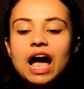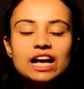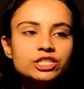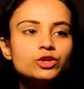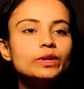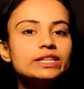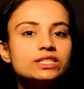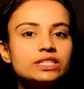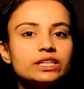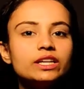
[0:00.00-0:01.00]
As you
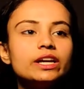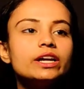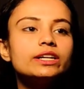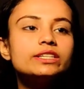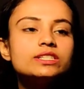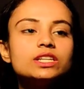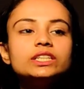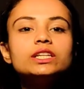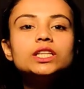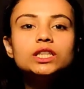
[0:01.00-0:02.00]
can see, here it is
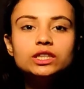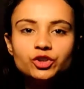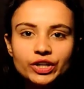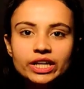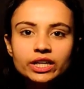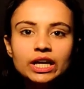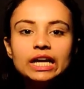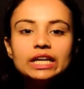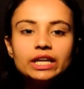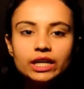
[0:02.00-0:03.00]
written 3
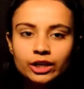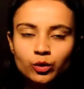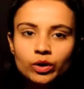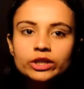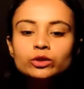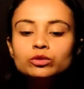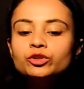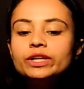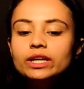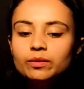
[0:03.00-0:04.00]
equal
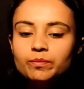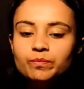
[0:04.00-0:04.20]
to 3,